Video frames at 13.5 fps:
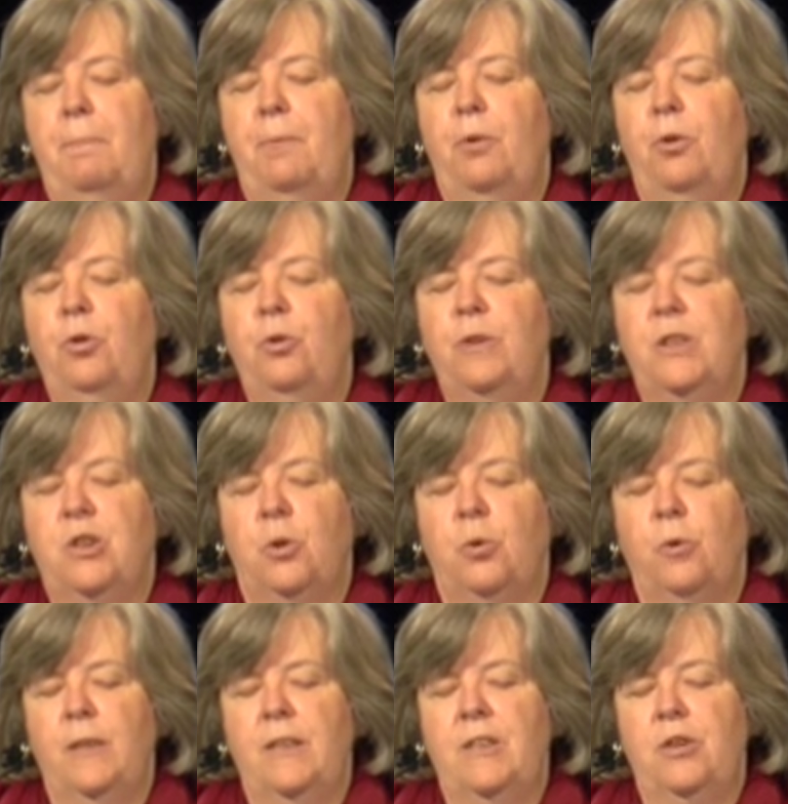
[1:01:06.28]
people whose
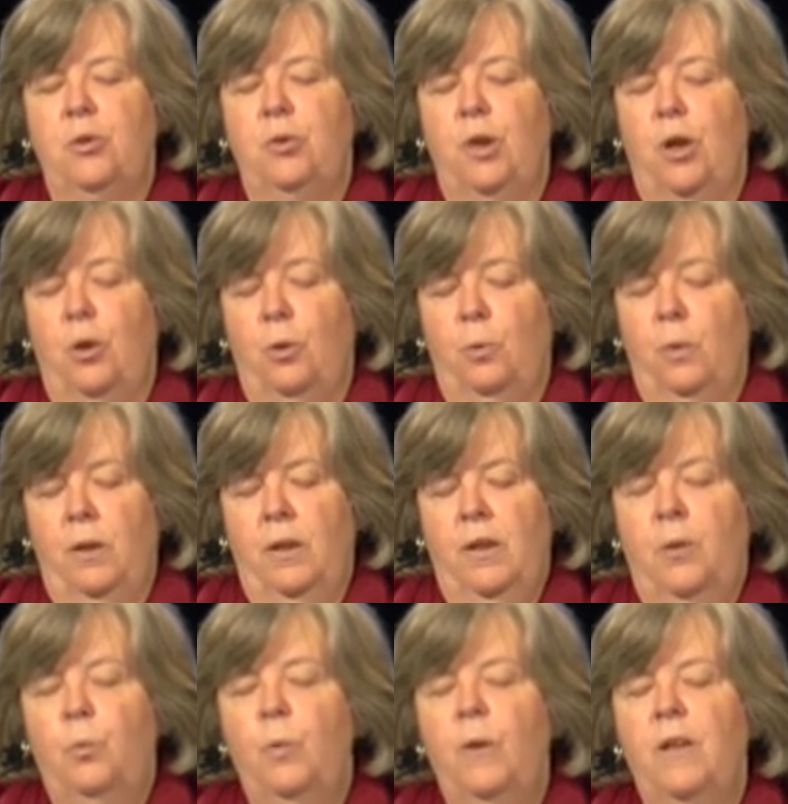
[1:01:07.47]
stories you know.
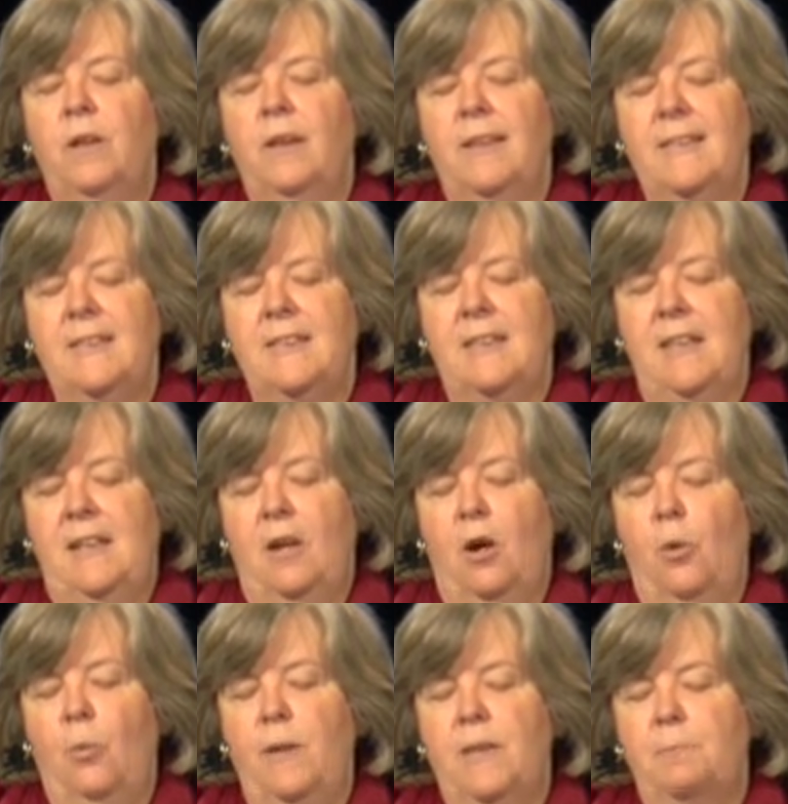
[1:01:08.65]
Real listening
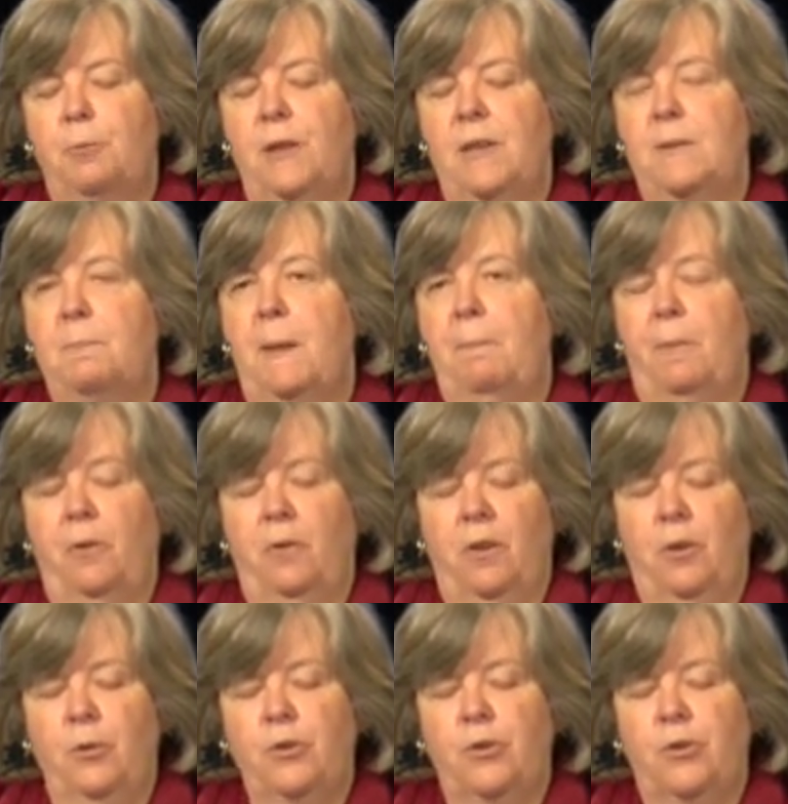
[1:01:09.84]
always brings people
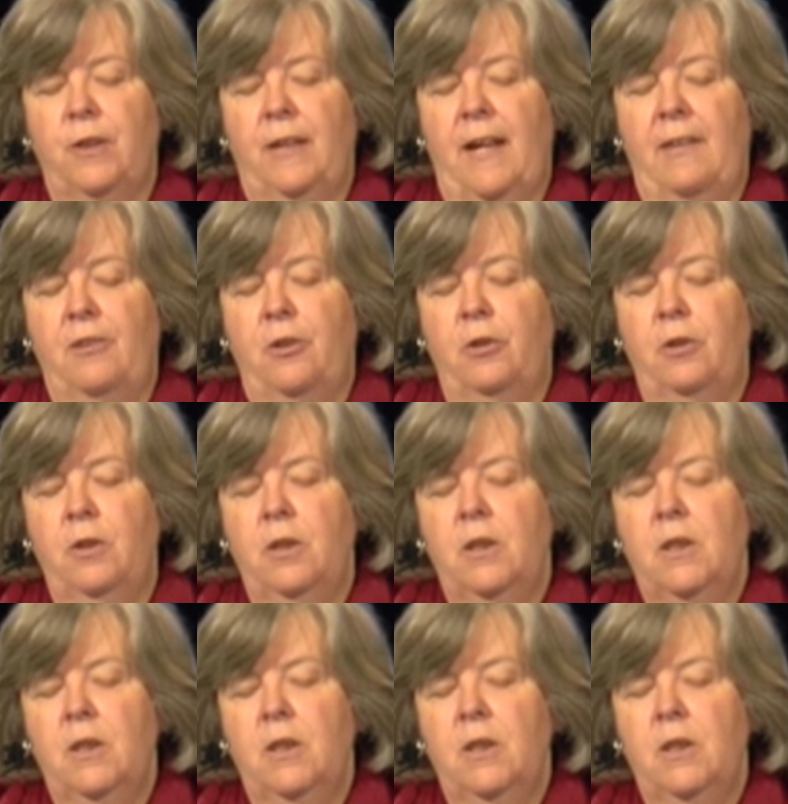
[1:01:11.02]
closer together.